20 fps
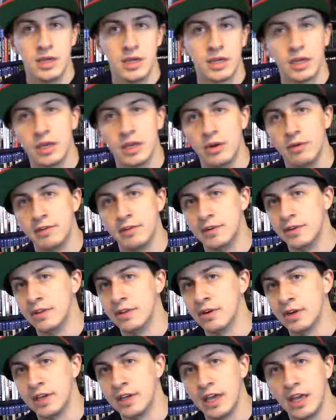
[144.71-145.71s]
Get over to
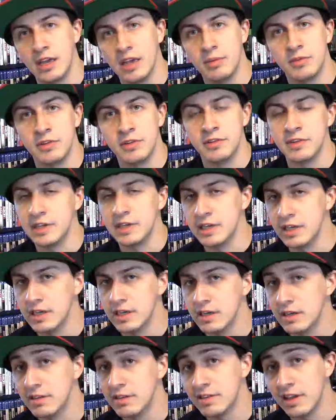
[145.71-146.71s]
their games and
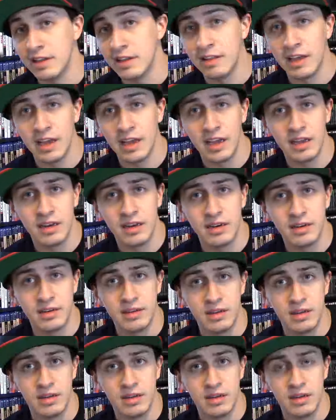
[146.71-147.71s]
CDs, and they had
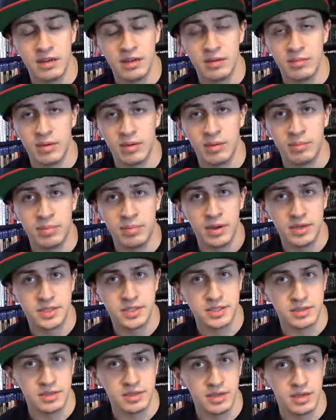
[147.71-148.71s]
a
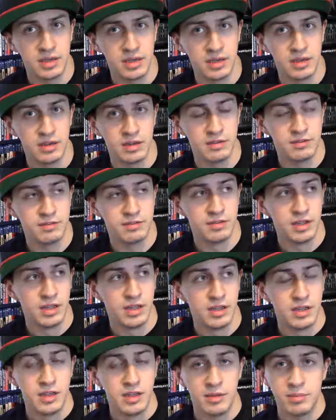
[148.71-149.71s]
bunch of
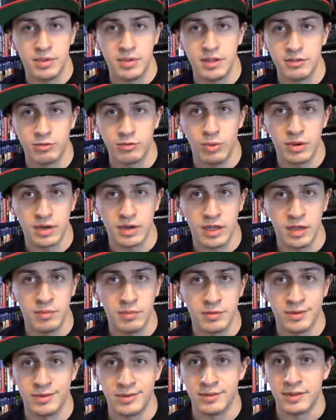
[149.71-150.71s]
PS1
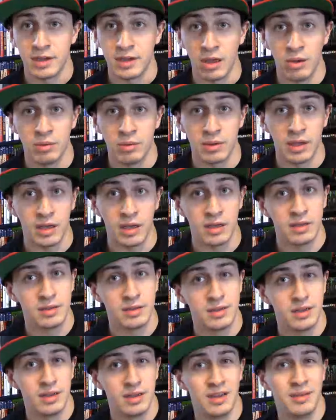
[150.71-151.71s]
games, and I was like, okay,
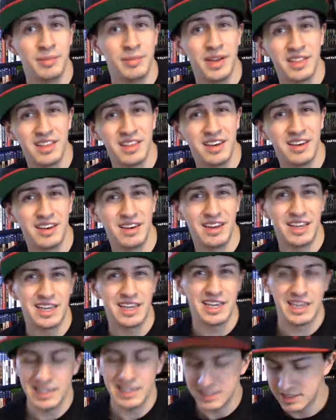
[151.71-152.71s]
nothing
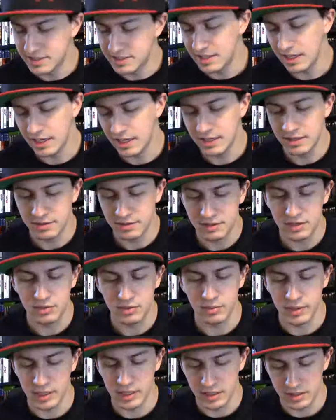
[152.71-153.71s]
insane, nothing
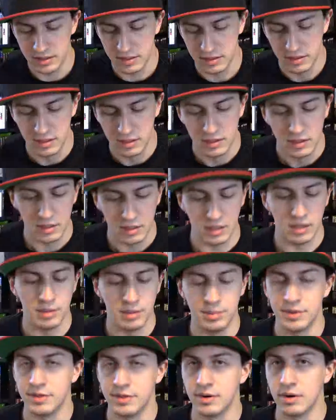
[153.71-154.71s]
great,
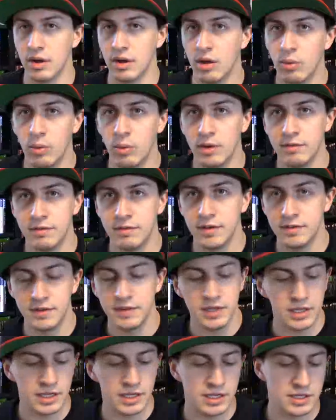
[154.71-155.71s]
but they're all $150
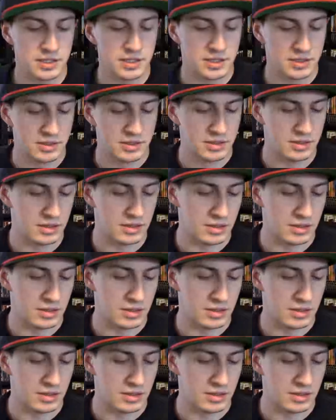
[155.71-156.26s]
each.